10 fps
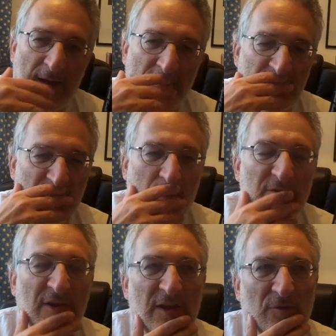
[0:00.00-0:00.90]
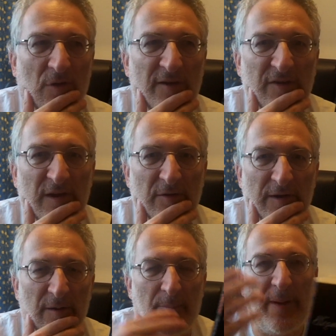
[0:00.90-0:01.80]
at this point in his writing
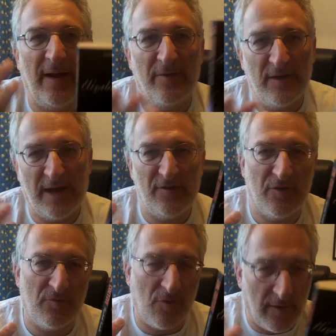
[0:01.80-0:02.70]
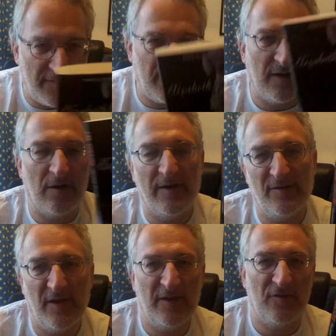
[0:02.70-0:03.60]
career, about the nature of writing and
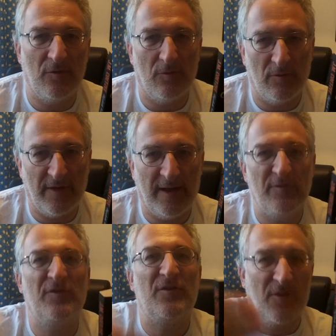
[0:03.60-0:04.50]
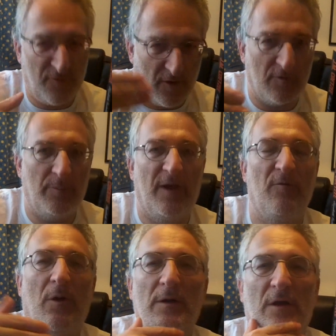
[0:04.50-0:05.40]
ideas and all of that, which is the final bit
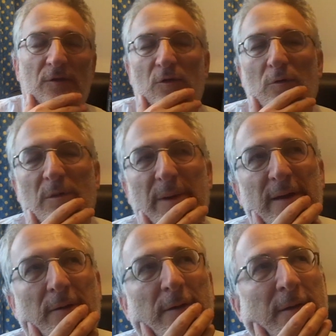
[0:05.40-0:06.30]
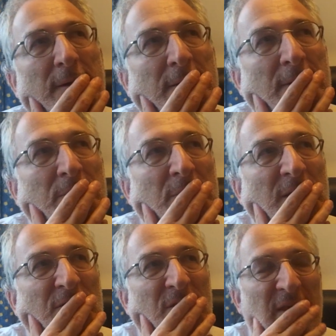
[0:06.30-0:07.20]
of what I'm going to talk about.
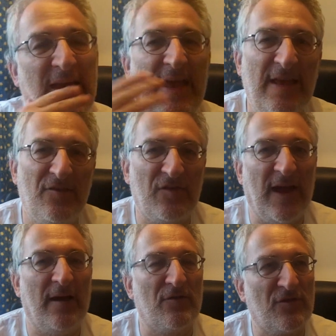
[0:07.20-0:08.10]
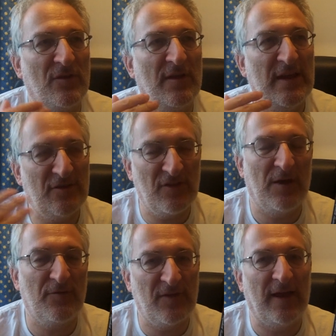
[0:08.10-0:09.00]
So they're his doubts, his
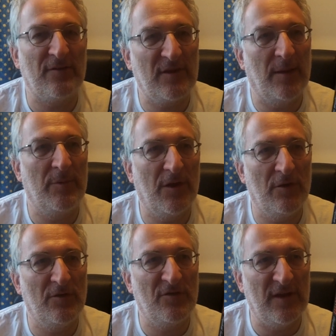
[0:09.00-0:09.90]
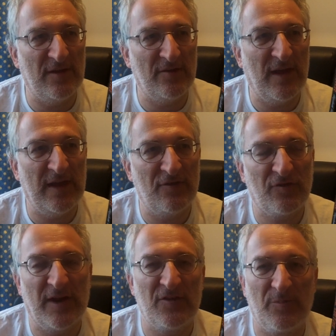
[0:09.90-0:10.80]
self-doubts and ambiguities. He is
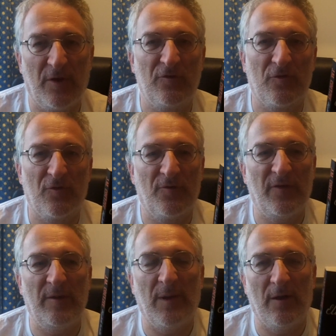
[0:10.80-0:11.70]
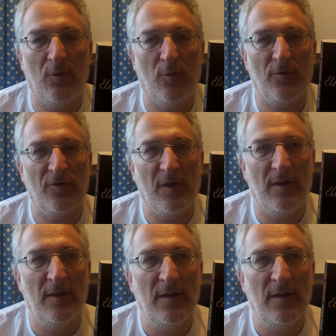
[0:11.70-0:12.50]
transposed onto a female author.